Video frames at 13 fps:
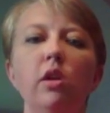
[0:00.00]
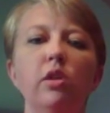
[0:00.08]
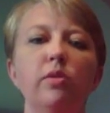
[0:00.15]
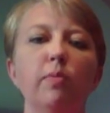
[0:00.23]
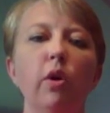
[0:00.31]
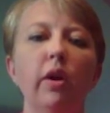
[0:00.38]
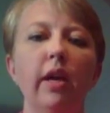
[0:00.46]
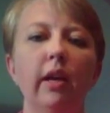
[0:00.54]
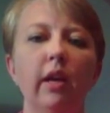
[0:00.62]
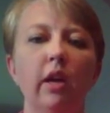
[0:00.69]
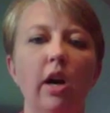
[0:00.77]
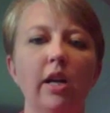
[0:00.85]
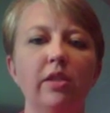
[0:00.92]
Smoking
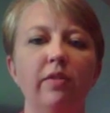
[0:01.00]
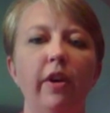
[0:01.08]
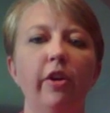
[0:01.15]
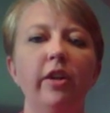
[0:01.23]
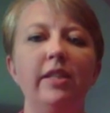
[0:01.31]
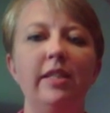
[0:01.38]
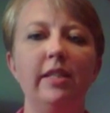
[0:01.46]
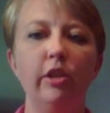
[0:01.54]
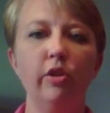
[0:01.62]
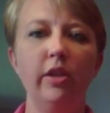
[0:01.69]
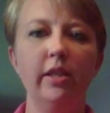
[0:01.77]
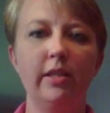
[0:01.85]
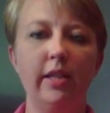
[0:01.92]
can cause very
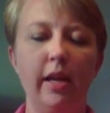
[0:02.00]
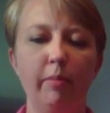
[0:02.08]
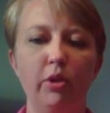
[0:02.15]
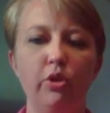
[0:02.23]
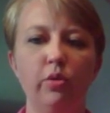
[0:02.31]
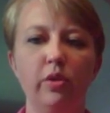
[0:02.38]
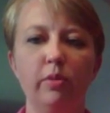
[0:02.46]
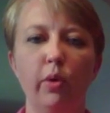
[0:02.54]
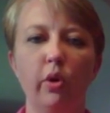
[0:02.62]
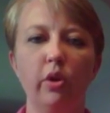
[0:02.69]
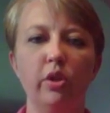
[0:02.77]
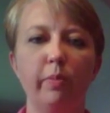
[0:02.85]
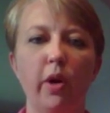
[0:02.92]
serious damage to a
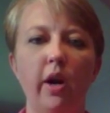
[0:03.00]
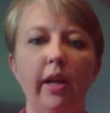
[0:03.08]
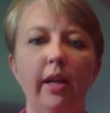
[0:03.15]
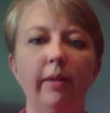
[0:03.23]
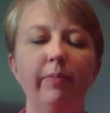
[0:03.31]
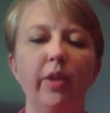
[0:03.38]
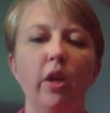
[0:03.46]
smoker's body.